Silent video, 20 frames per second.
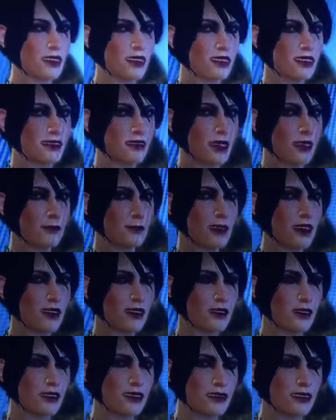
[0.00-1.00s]
I
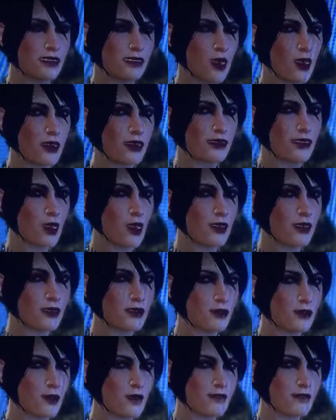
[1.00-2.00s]
suspect this is also
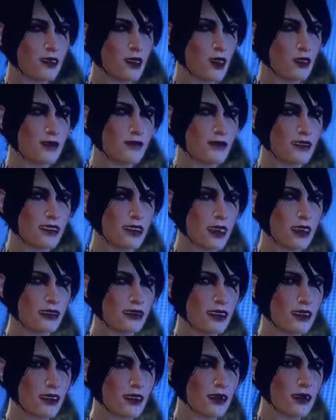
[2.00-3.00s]
true of Corypheus,
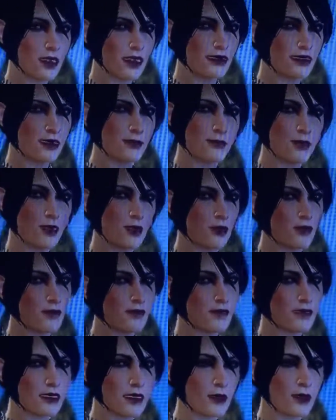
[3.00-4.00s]
thus it
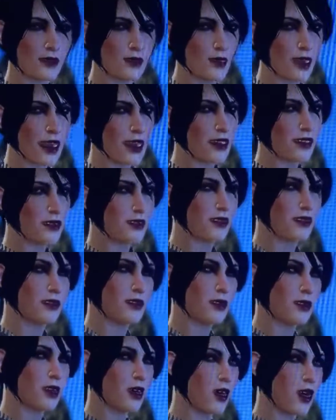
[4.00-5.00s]
behooves you to add
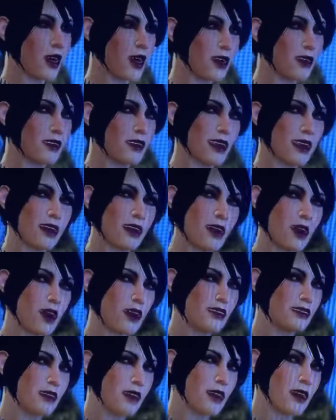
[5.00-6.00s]
to your arcane
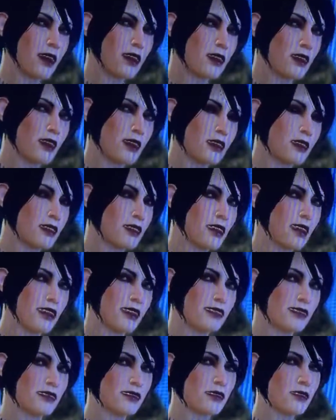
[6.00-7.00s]
arsenal,
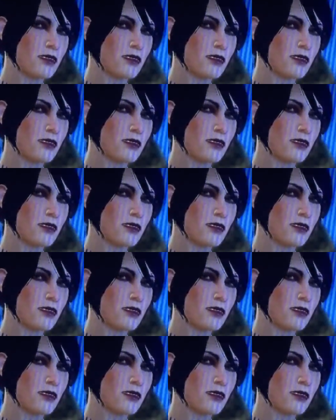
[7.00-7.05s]
yes?